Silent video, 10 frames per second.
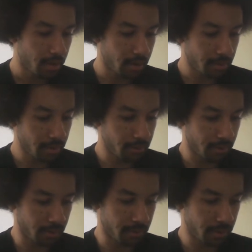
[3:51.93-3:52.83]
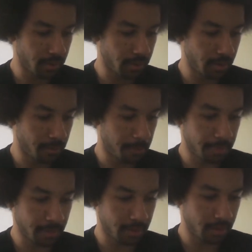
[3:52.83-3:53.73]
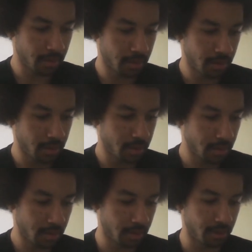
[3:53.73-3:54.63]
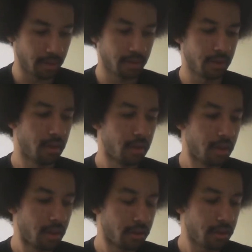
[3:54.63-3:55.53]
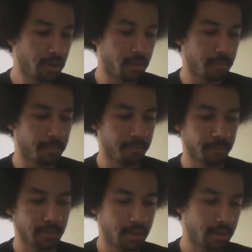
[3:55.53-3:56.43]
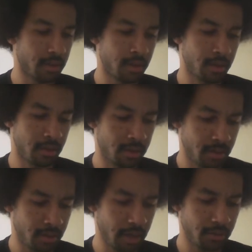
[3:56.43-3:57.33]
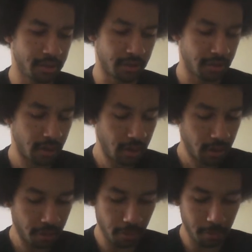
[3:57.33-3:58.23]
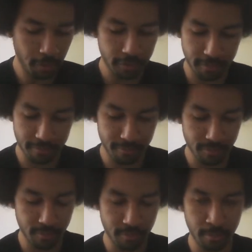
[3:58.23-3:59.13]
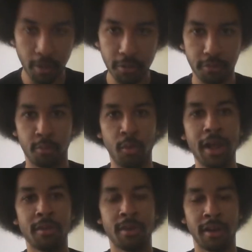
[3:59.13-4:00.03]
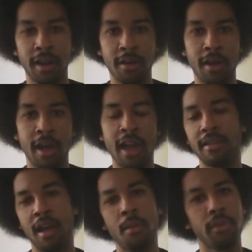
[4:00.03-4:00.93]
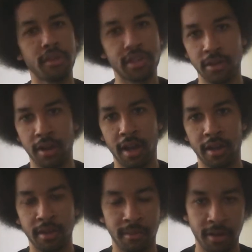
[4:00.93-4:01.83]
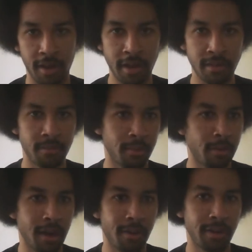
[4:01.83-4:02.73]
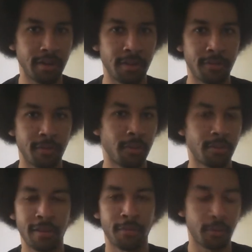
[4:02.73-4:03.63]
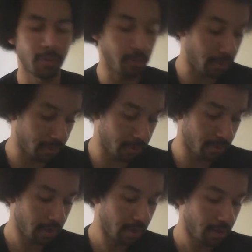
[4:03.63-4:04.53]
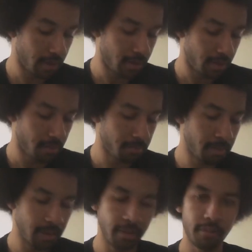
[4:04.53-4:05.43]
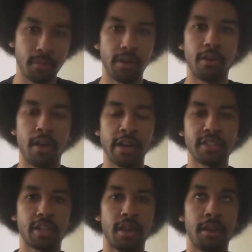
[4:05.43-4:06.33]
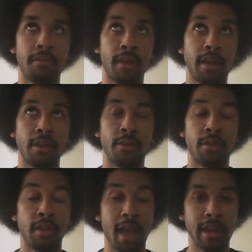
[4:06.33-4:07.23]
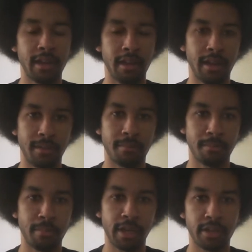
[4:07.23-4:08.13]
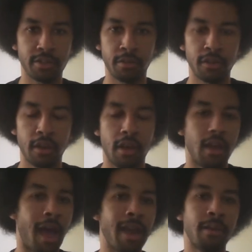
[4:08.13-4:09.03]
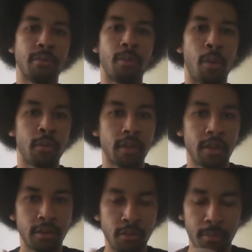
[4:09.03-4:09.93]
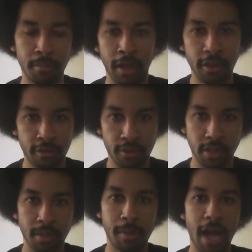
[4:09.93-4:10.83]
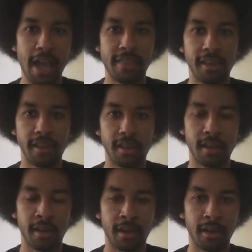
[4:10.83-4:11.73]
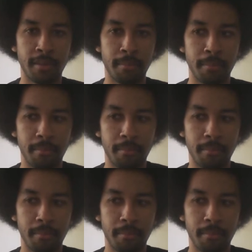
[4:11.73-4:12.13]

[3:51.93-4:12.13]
Let me see if I can find it here. Here it is. So languages. So the most well. Now I wasn't sure to. I don't remember how I did it in the first 2 seasons. But this one, I just kind of like you had to like pick and choose. I wasn't going to do it strictly by the.